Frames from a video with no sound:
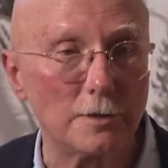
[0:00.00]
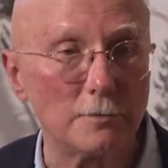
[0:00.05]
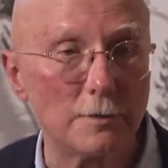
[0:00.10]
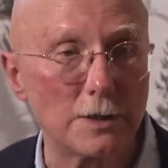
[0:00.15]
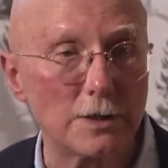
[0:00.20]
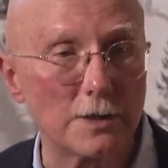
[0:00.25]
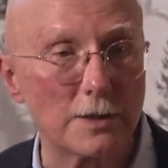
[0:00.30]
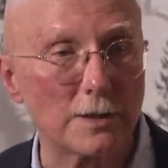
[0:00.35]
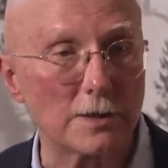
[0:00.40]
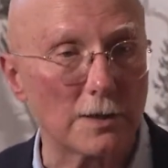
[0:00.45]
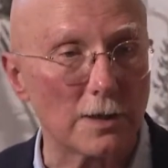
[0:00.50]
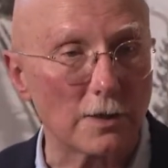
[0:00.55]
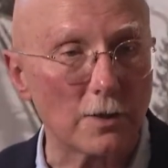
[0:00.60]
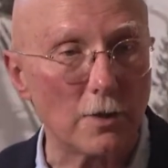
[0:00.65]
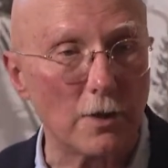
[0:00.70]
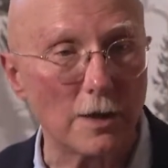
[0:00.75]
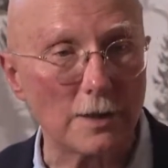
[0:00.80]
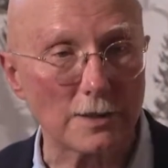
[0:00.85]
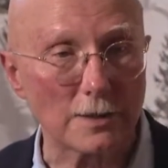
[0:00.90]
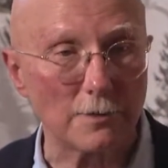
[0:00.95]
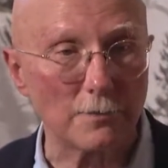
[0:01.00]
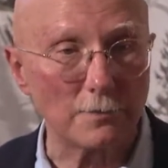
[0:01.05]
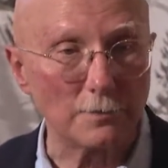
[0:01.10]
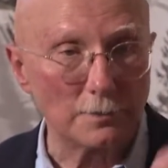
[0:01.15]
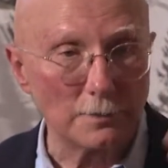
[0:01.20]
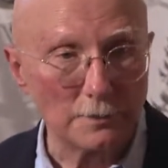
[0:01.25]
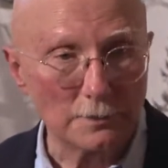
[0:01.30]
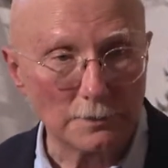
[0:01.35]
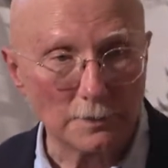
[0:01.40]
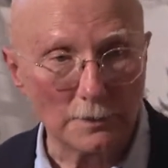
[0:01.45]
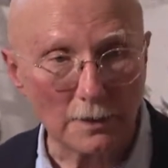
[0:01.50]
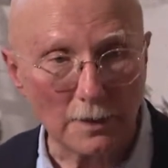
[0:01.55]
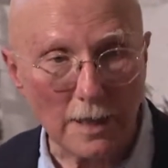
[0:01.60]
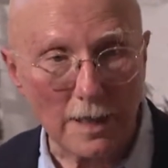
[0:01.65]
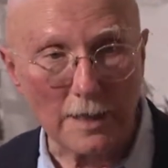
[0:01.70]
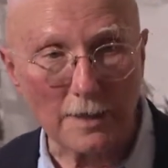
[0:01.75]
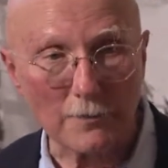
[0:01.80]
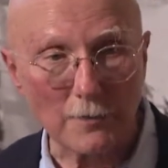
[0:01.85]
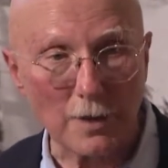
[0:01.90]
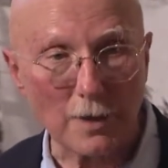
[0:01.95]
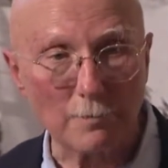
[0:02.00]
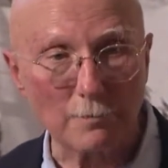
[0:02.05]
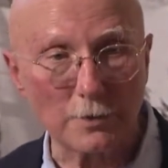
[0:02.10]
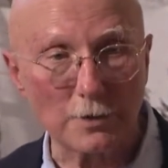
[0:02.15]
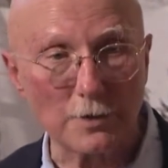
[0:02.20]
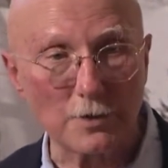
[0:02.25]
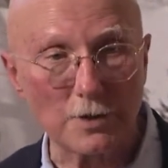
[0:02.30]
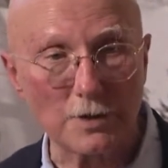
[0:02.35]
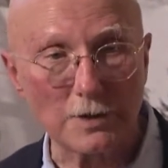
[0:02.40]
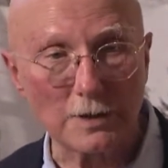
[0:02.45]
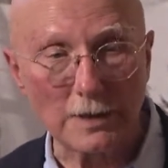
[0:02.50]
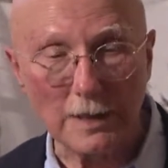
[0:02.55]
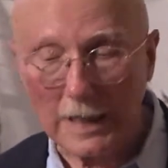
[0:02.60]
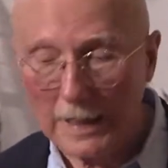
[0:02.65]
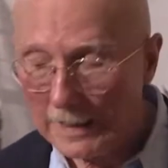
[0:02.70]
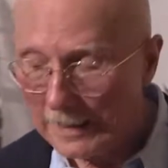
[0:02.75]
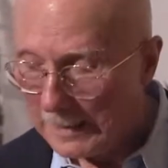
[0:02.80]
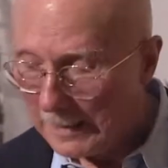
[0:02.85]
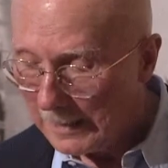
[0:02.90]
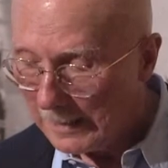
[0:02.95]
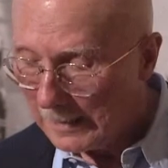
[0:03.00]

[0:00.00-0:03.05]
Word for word: which is the cause of a lot of their pollution today,